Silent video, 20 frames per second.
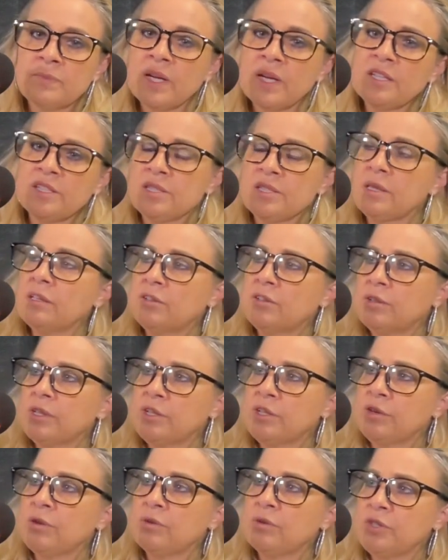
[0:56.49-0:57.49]
that is
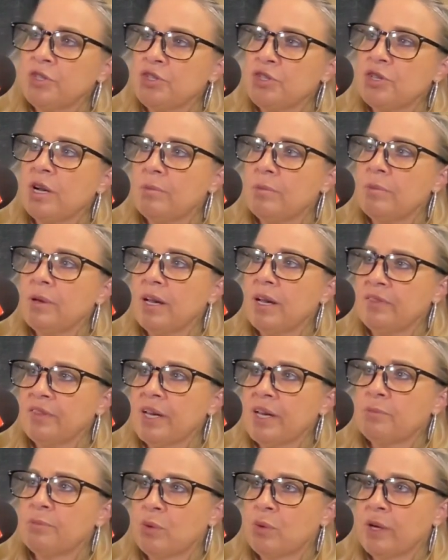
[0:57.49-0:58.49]
literally your only job
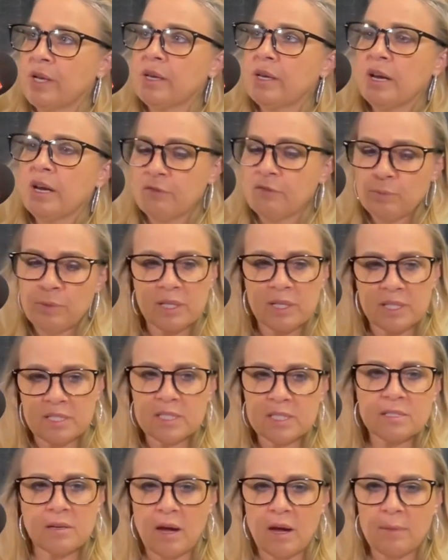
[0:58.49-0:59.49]
at that point.
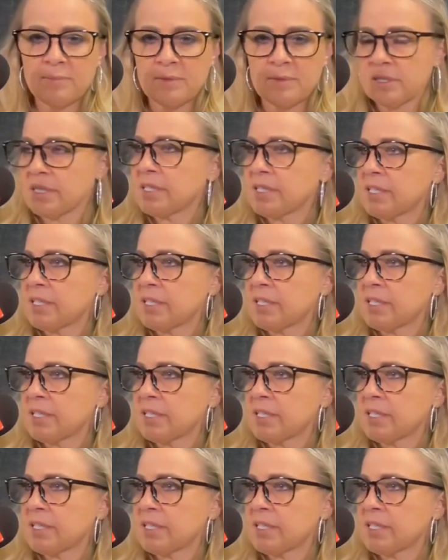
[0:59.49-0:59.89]
Everybody's stopped and